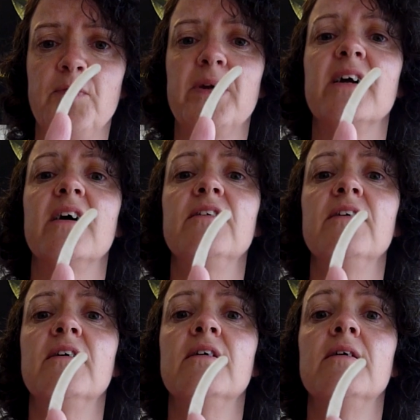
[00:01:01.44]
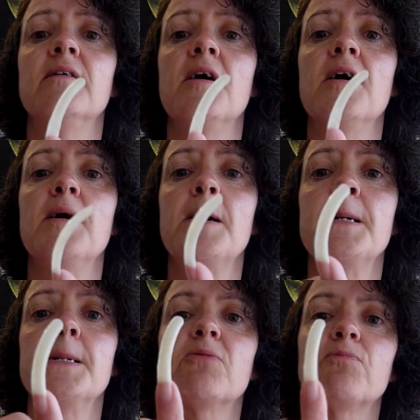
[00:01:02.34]
weekend.
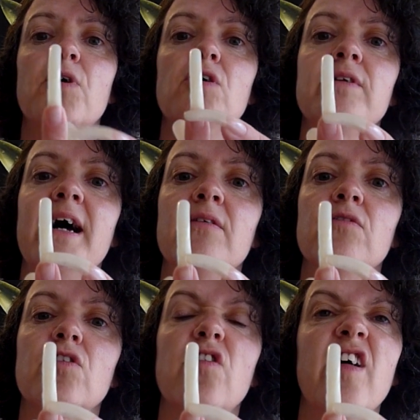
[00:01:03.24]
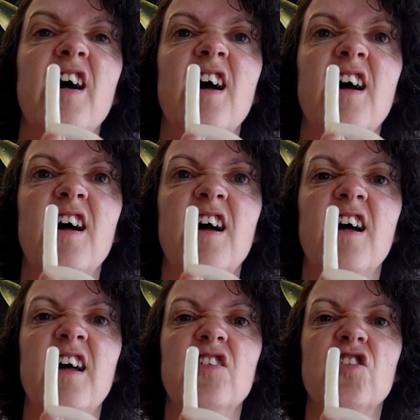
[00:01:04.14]
Broke down sort of
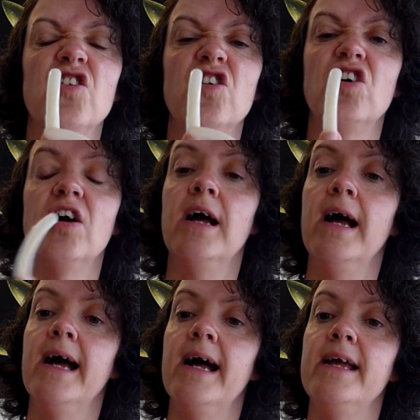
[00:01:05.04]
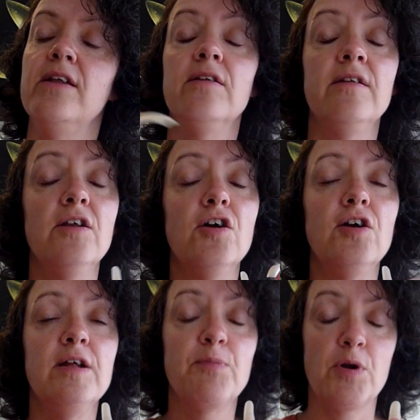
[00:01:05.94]
there-ish. It
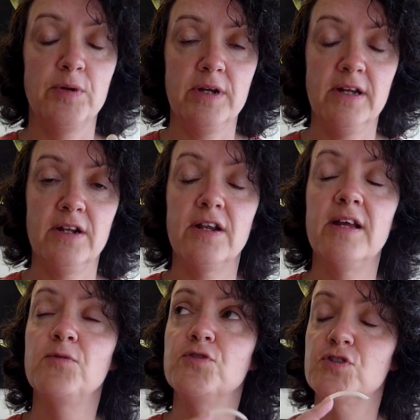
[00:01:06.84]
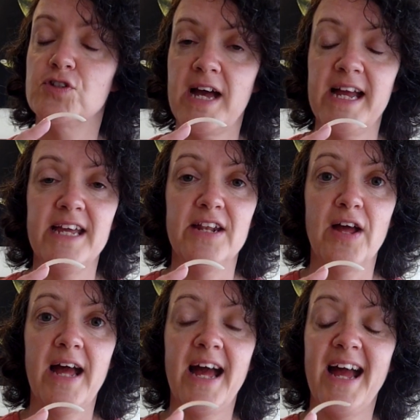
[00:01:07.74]
nearly broke. It was just
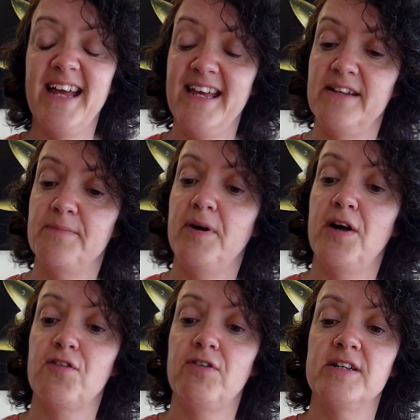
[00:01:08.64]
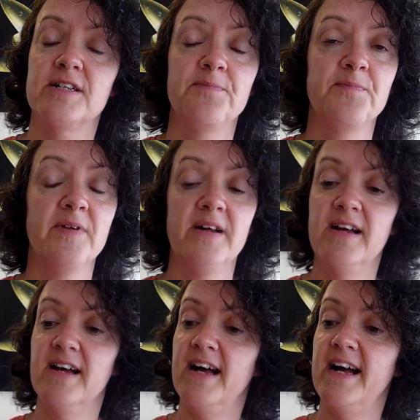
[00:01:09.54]
hanging by a thread.
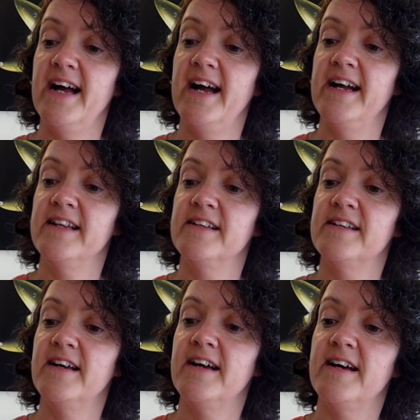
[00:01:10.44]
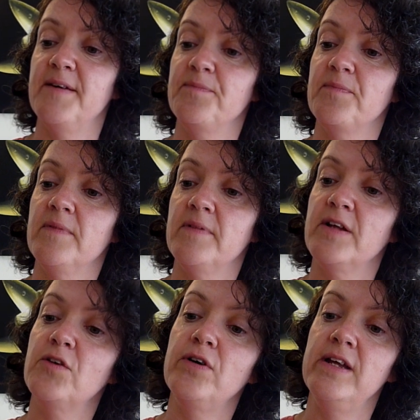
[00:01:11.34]
And I
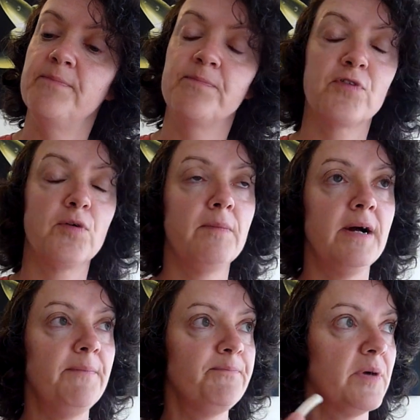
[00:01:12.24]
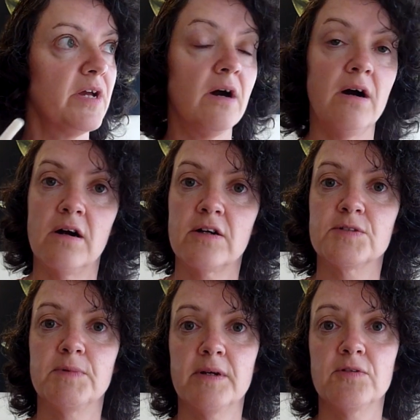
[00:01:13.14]
got in from my car
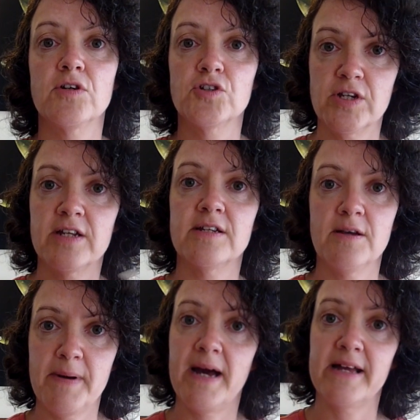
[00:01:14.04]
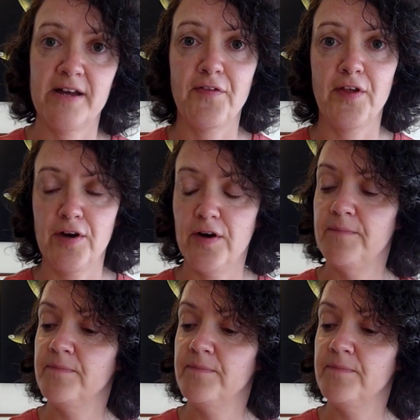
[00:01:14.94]
because I was getting a bag out of the car.